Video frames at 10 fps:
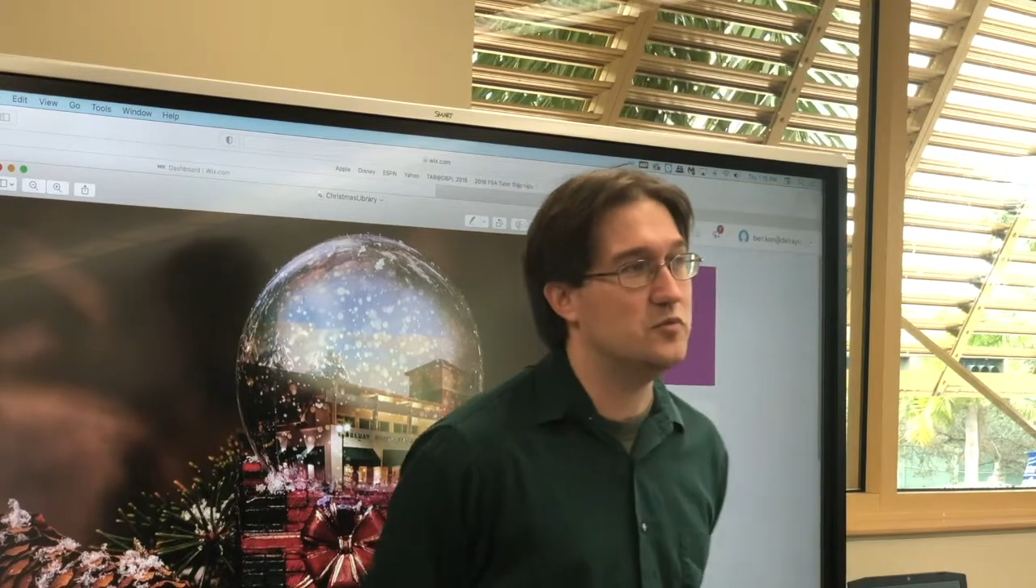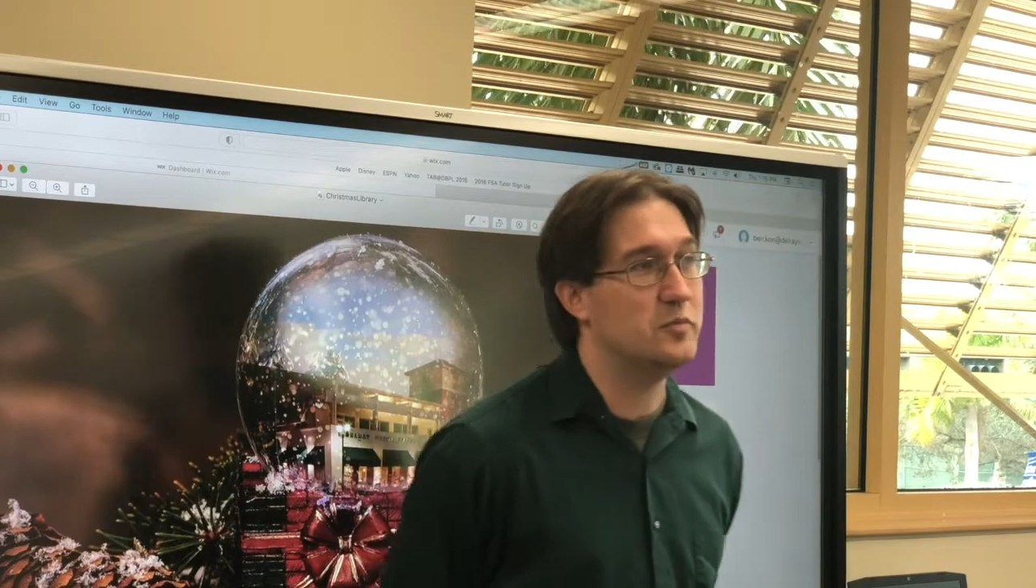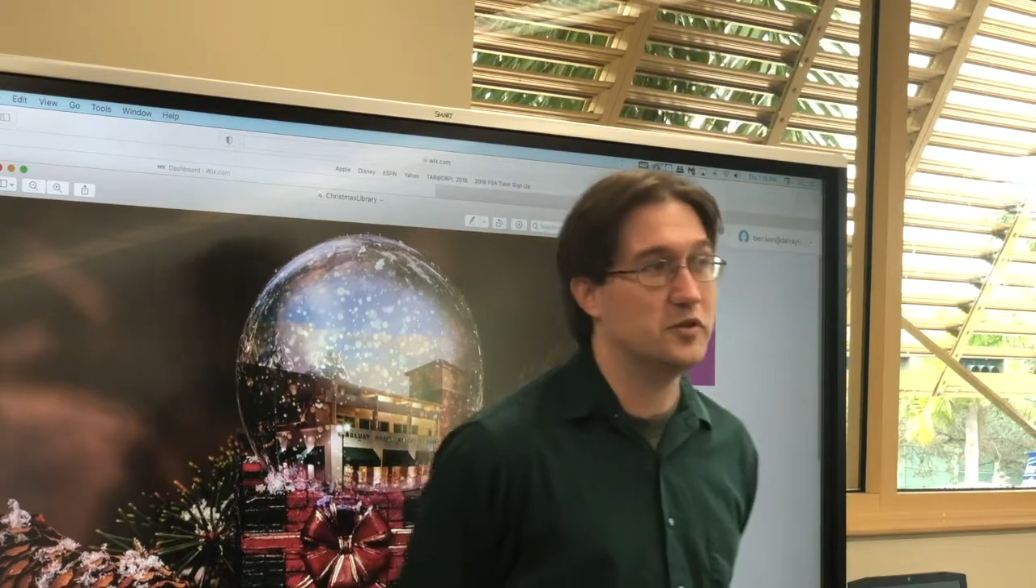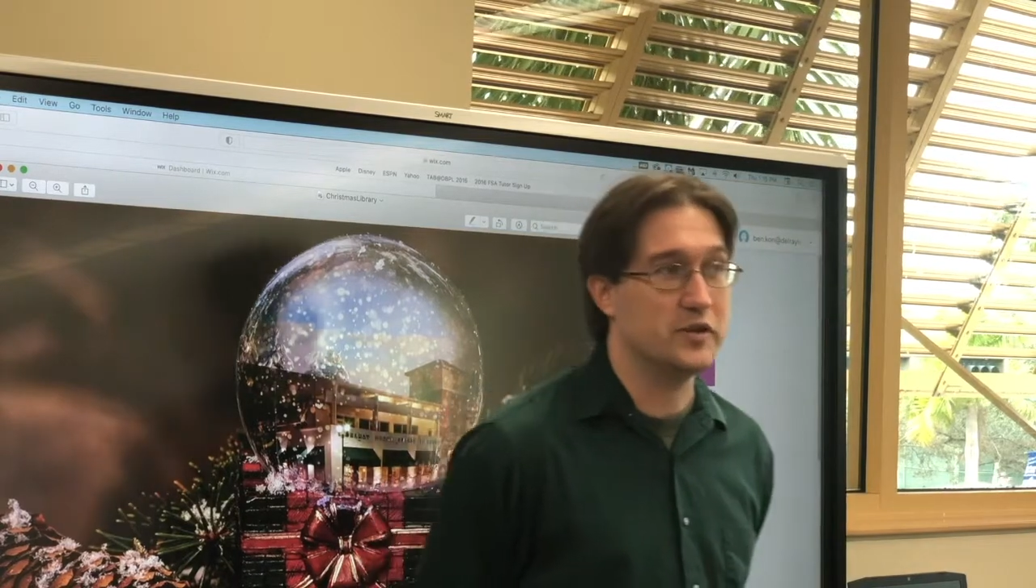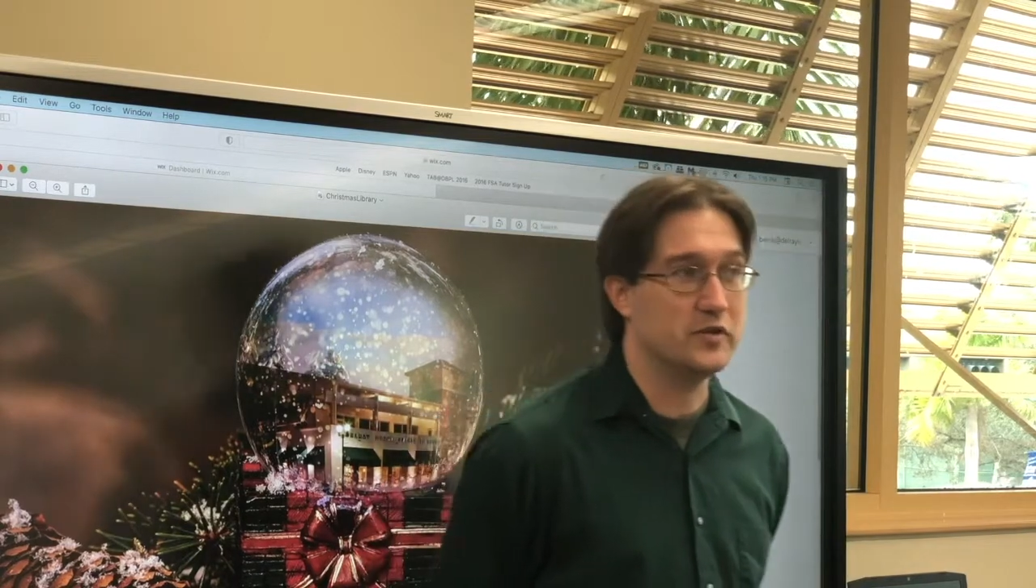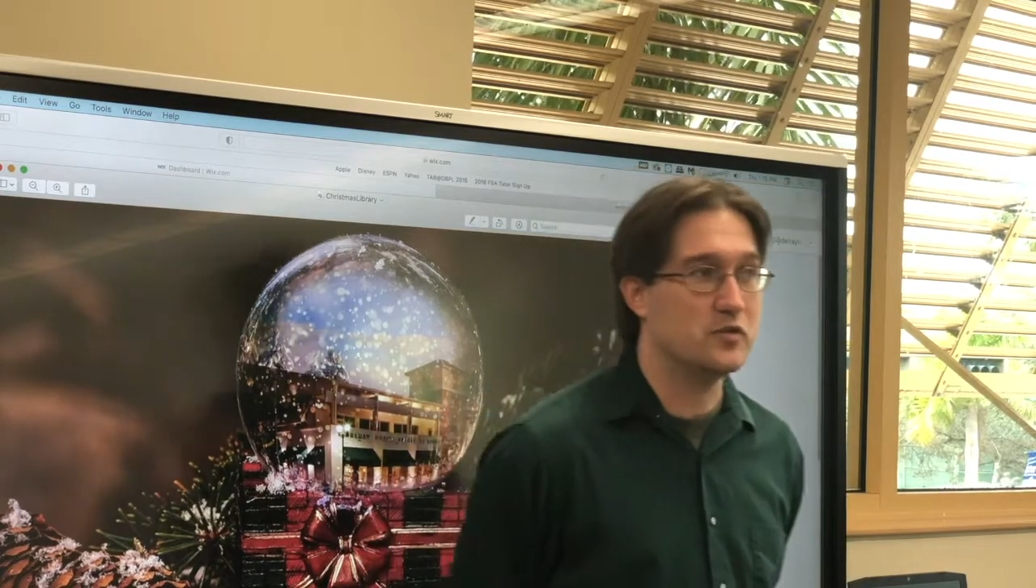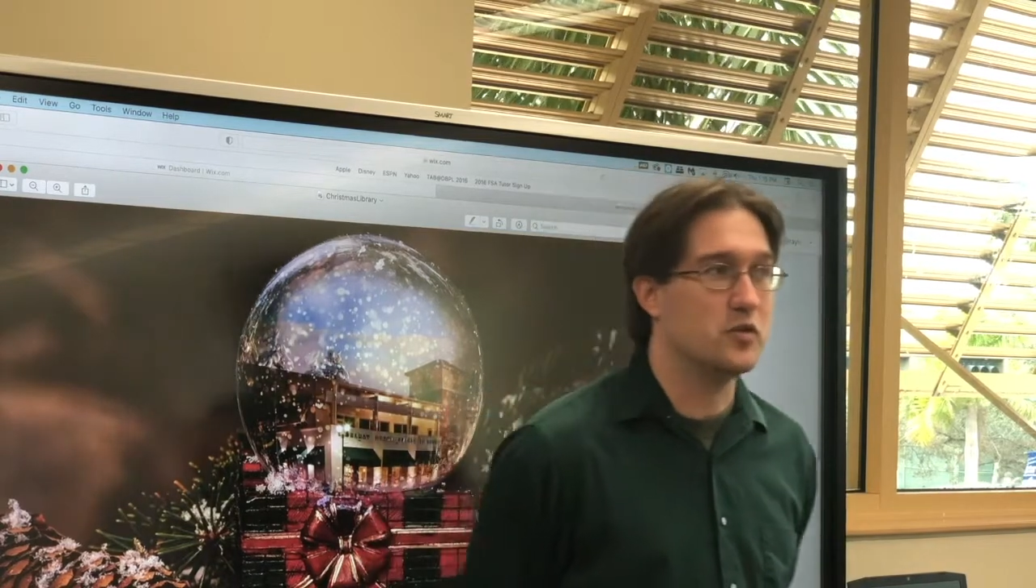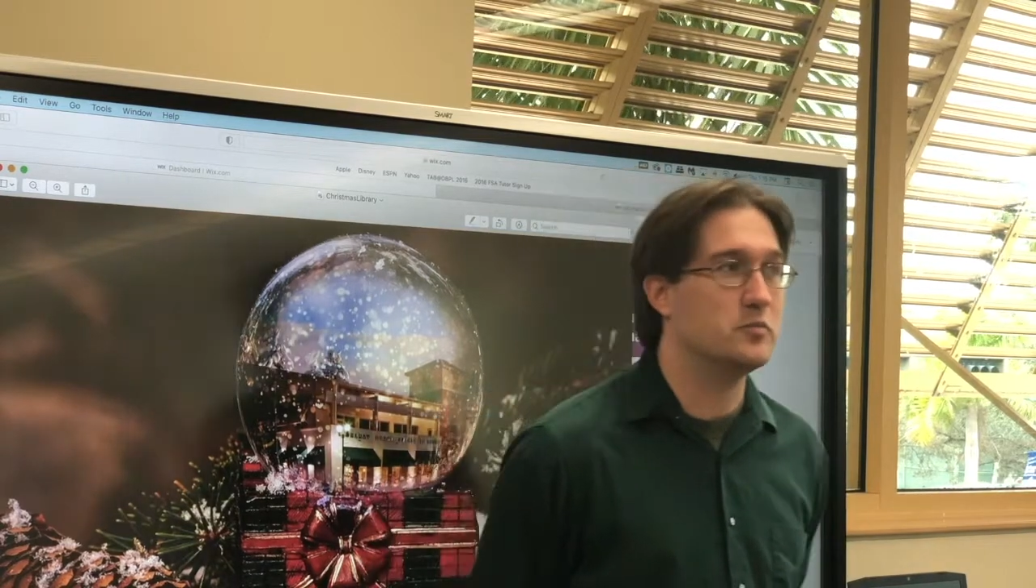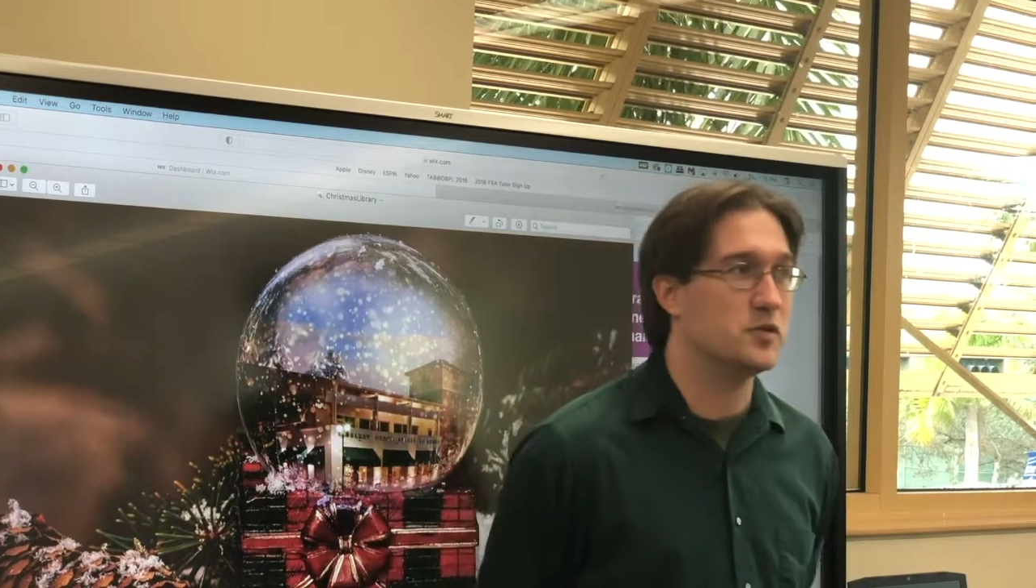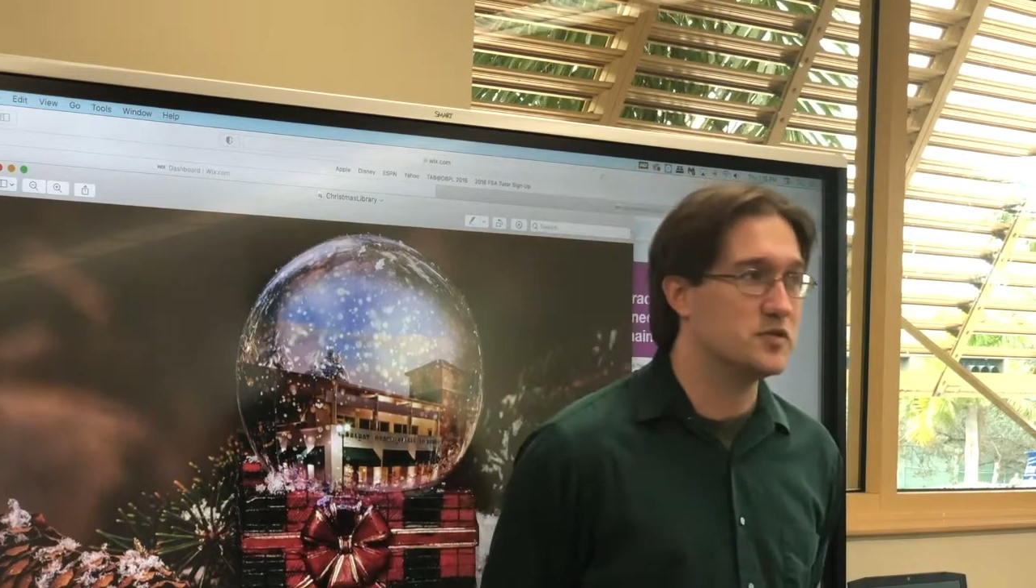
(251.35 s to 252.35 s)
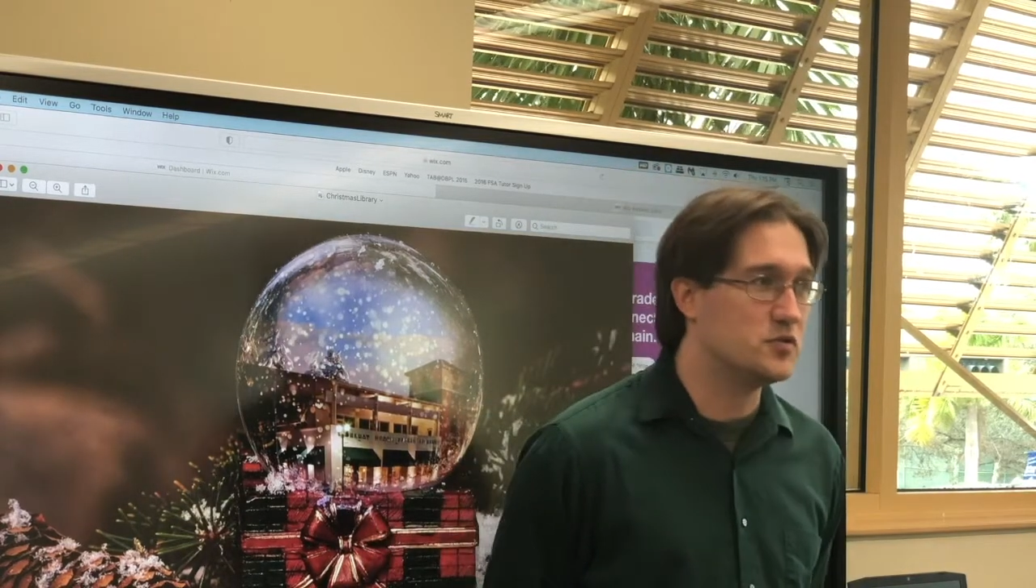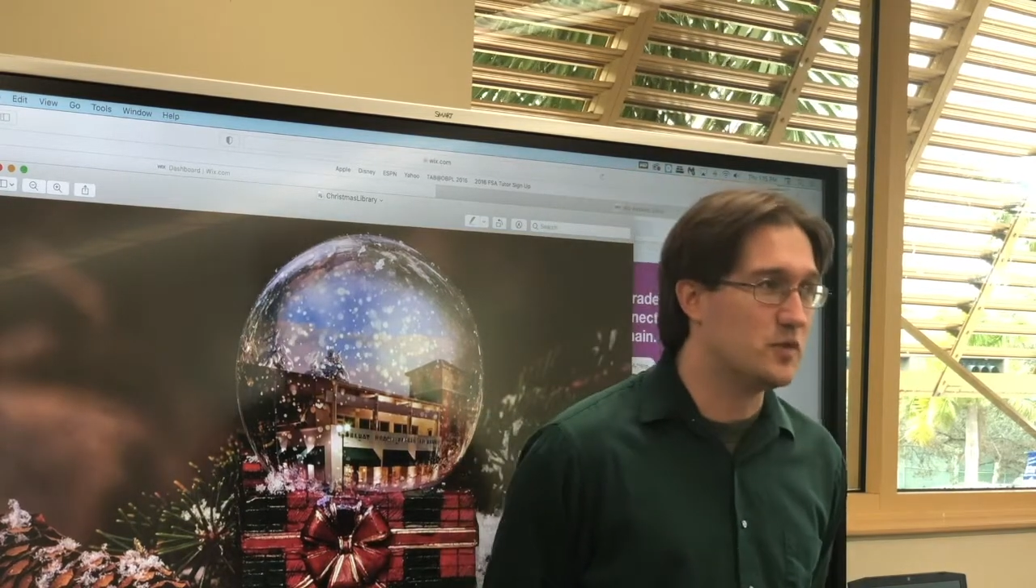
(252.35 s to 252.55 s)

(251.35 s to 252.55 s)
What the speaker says: building your own personal